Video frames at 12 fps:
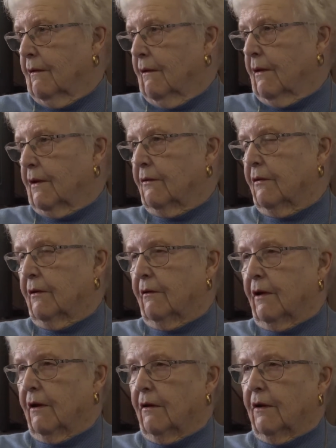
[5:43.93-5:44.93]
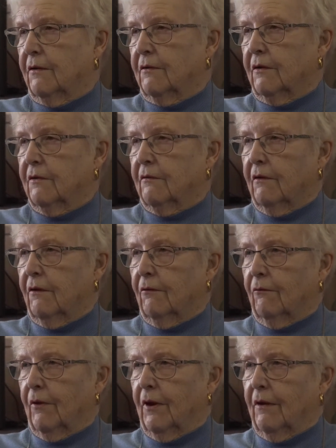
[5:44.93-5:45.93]
I guess he recognized us right
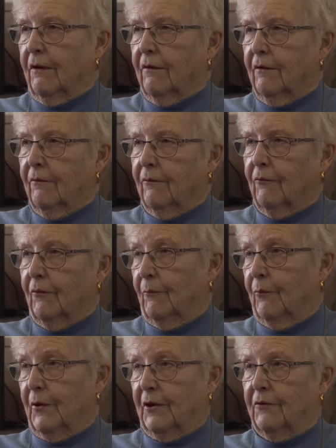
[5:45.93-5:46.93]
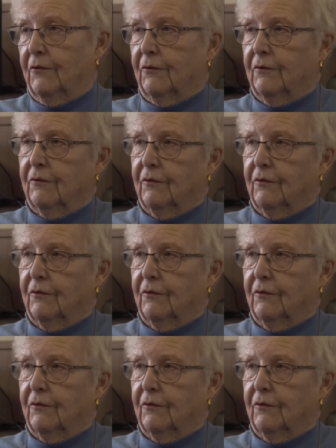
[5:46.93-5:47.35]
away from pictures.